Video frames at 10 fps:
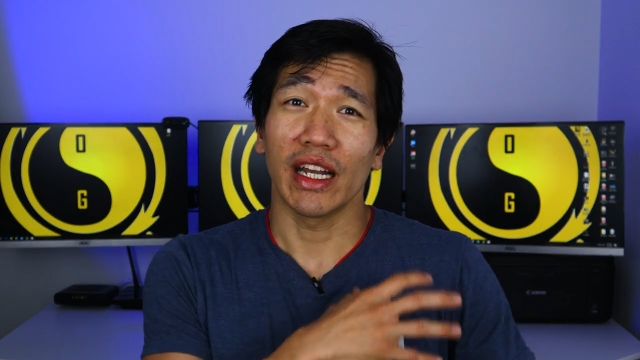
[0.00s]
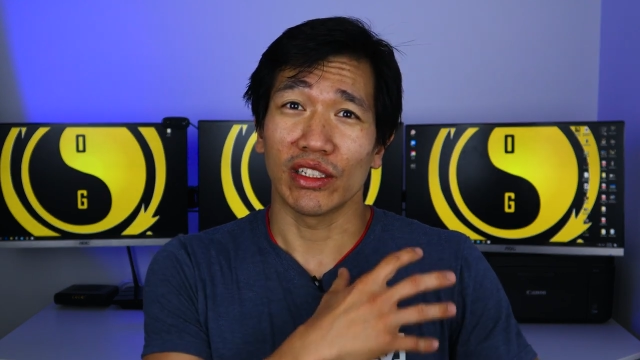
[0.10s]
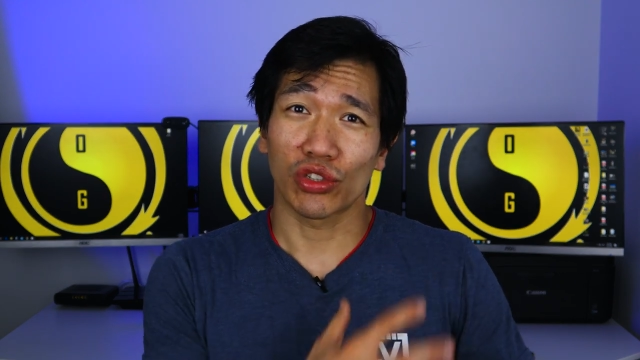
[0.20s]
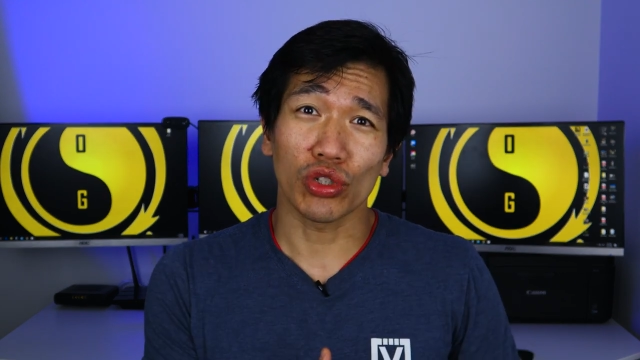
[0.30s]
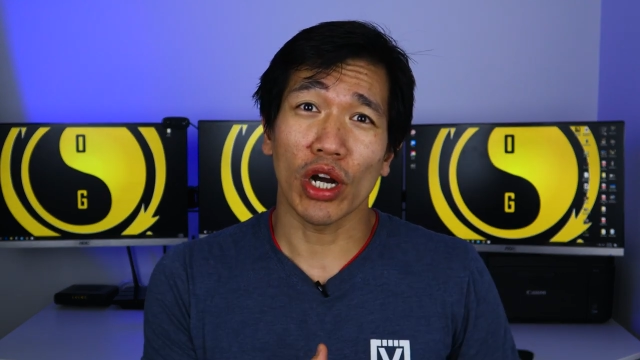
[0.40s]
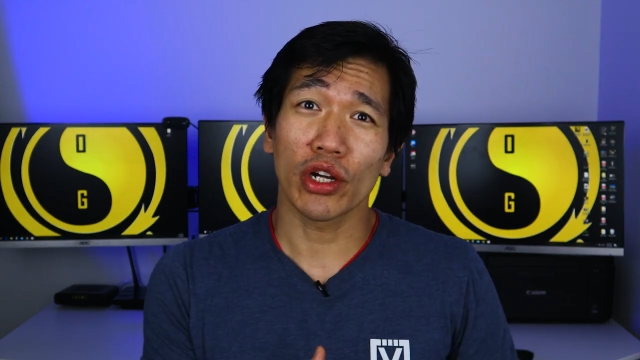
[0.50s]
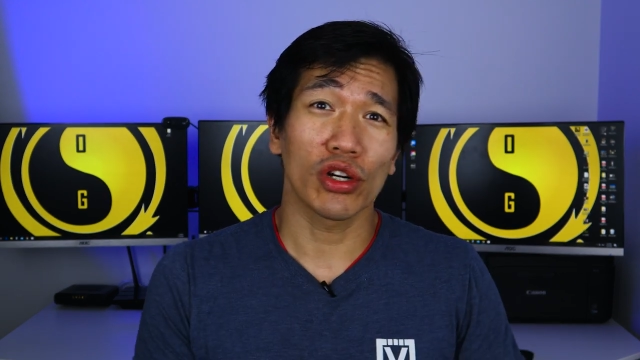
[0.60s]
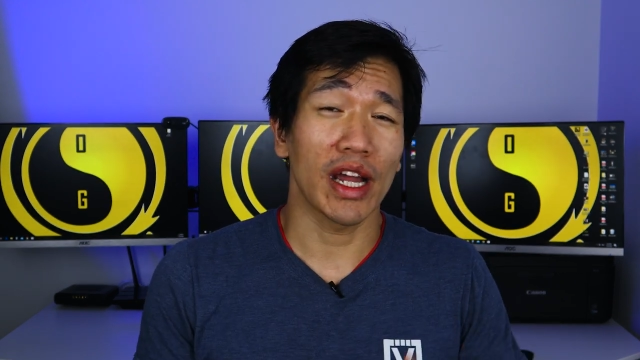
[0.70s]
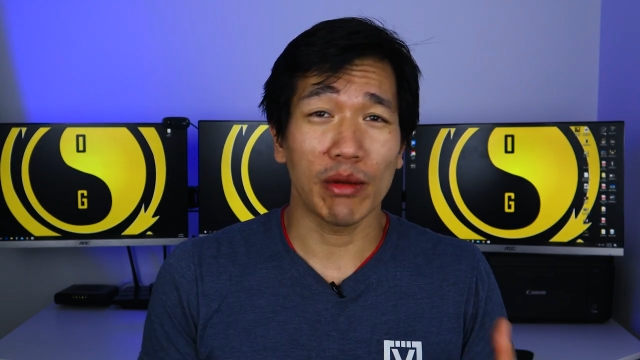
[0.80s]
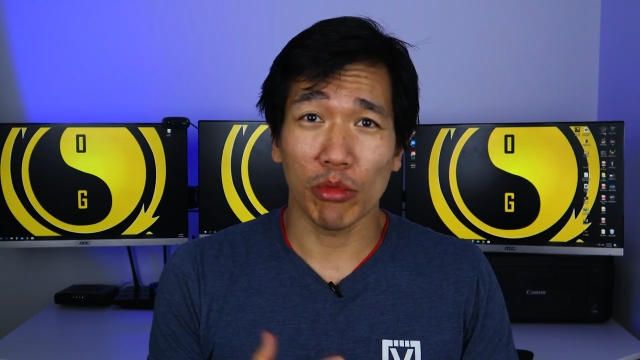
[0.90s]
and
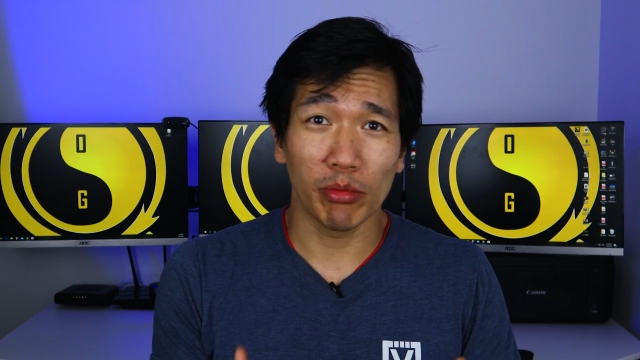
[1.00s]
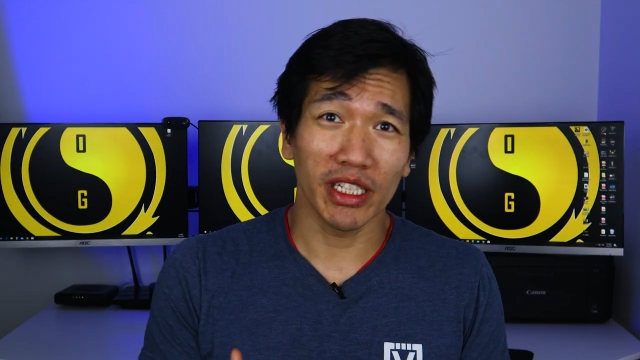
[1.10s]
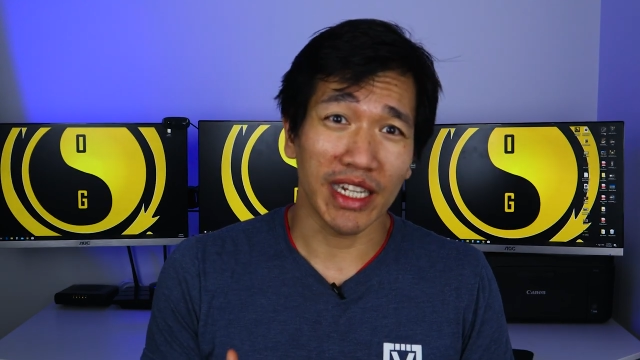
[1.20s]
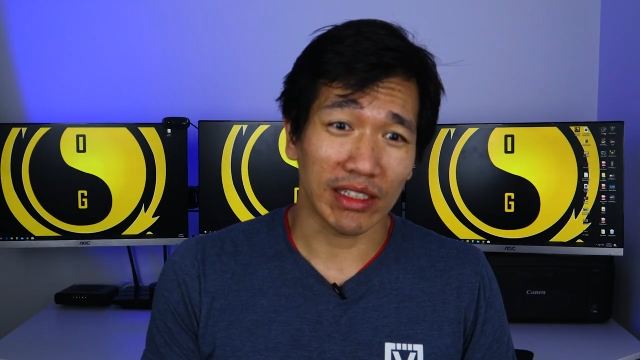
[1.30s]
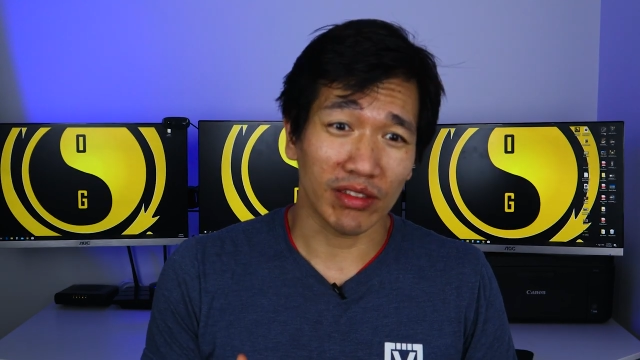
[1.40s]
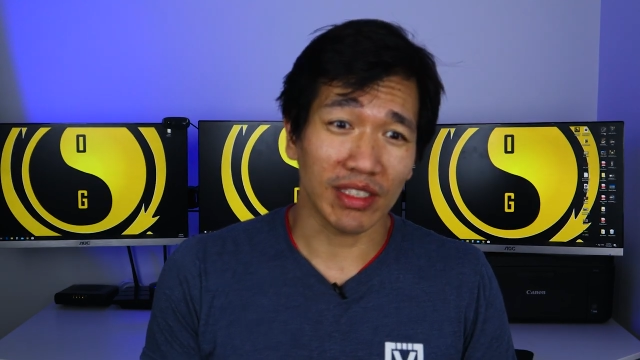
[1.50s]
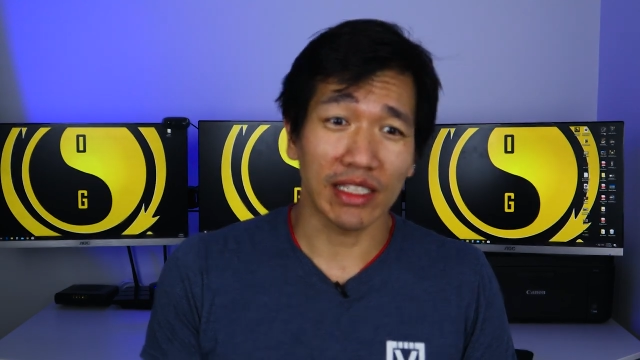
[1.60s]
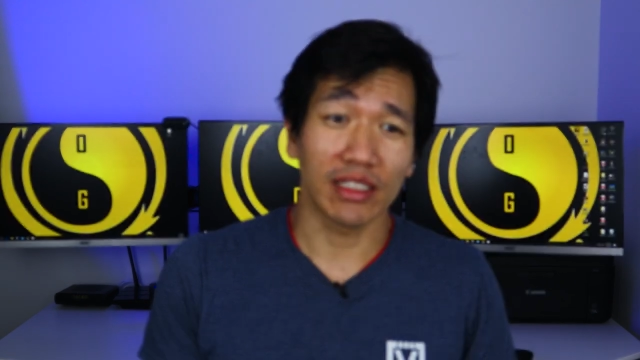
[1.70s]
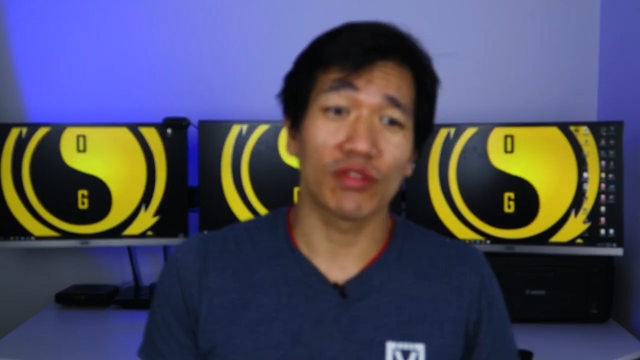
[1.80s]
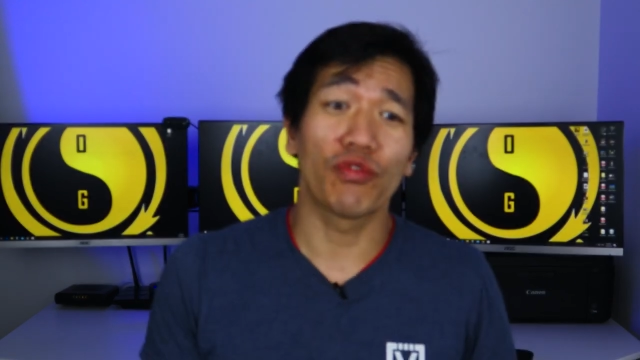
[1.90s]
stronger and mobility
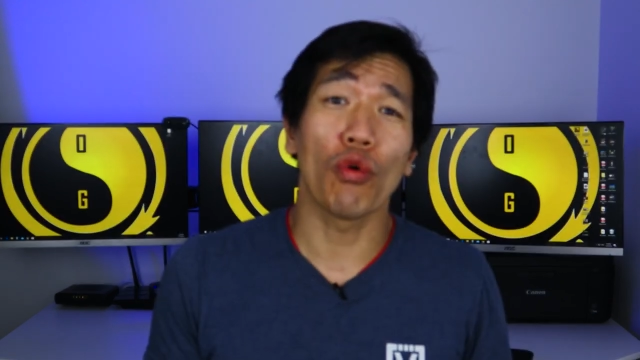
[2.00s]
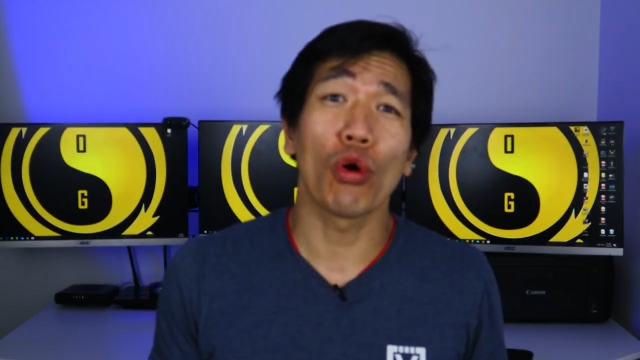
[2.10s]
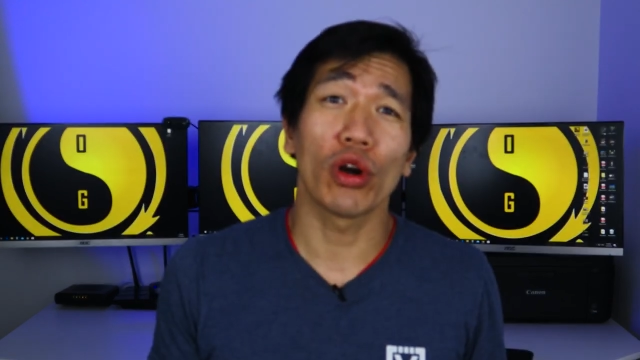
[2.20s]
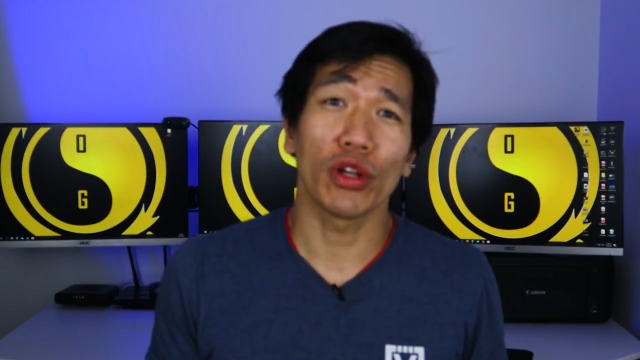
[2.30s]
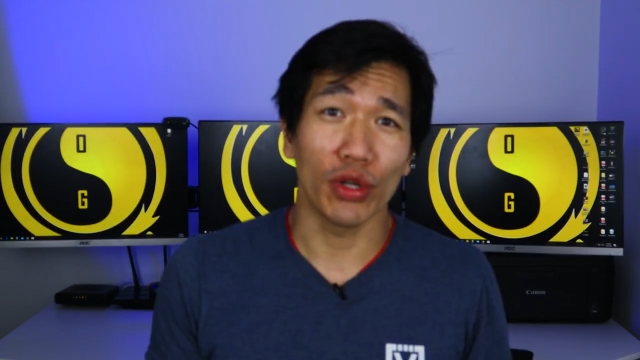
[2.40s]
exercises for